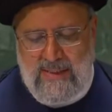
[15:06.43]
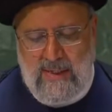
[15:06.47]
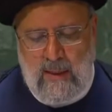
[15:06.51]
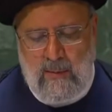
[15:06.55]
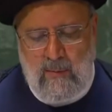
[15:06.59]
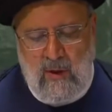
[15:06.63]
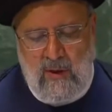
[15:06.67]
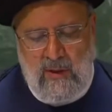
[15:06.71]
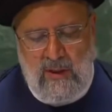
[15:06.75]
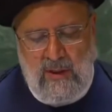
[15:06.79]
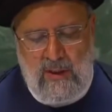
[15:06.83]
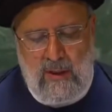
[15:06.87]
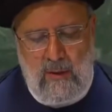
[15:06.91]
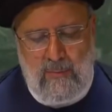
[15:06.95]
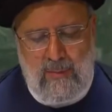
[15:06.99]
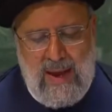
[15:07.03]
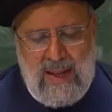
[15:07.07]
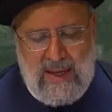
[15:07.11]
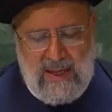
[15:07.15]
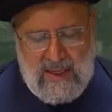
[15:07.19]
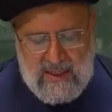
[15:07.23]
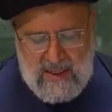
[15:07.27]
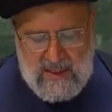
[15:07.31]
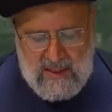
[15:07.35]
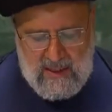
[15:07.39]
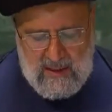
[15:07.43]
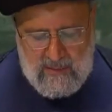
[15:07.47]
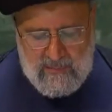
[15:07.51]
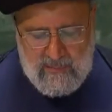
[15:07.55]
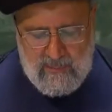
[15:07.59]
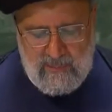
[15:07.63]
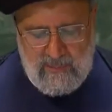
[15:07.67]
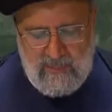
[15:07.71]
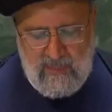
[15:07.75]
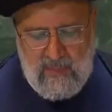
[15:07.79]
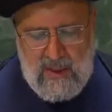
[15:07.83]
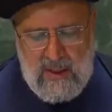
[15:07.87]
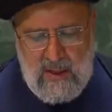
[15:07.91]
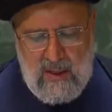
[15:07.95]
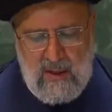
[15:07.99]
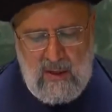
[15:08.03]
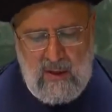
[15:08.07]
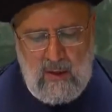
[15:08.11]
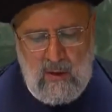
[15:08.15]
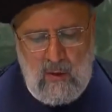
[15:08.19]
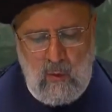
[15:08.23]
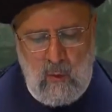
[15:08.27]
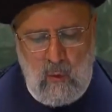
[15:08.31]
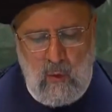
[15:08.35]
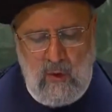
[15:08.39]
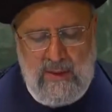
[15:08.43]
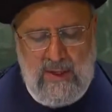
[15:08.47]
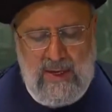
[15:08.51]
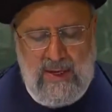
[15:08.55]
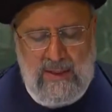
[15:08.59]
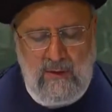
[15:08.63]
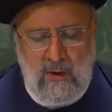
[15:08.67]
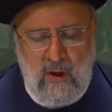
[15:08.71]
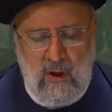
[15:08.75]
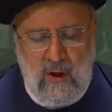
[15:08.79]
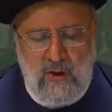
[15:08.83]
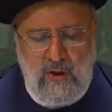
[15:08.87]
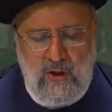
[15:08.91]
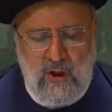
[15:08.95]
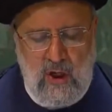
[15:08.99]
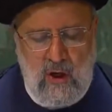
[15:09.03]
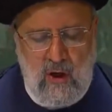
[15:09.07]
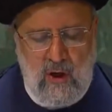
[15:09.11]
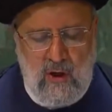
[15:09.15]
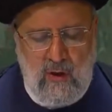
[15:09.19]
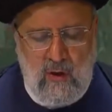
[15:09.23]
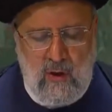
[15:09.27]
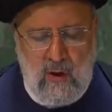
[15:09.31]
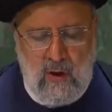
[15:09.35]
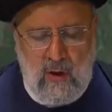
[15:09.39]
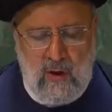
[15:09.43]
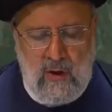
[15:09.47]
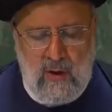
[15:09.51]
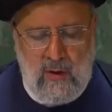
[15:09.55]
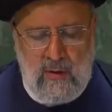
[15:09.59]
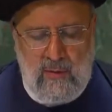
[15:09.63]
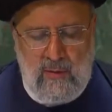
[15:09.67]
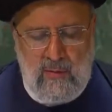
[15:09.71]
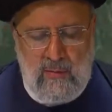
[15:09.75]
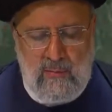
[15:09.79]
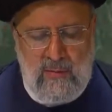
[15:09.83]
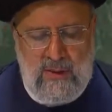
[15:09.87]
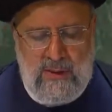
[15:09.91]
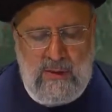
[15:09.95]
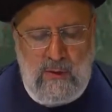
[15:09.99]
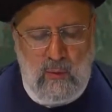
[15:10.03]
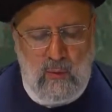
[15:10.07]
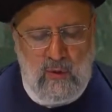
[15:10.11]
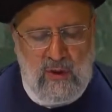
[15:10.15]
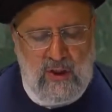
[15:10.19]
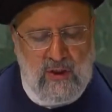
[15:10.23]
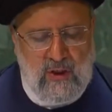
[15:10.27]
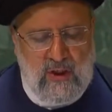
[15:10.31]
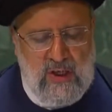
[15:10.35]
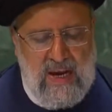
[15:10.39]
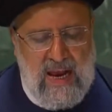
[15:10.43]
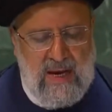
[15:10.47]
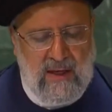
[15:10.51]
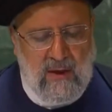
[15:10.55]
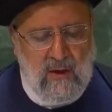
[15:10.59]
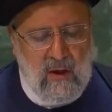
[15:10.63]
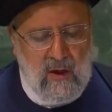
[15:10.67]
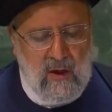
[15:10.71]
Ladies and gentlemen, right at a time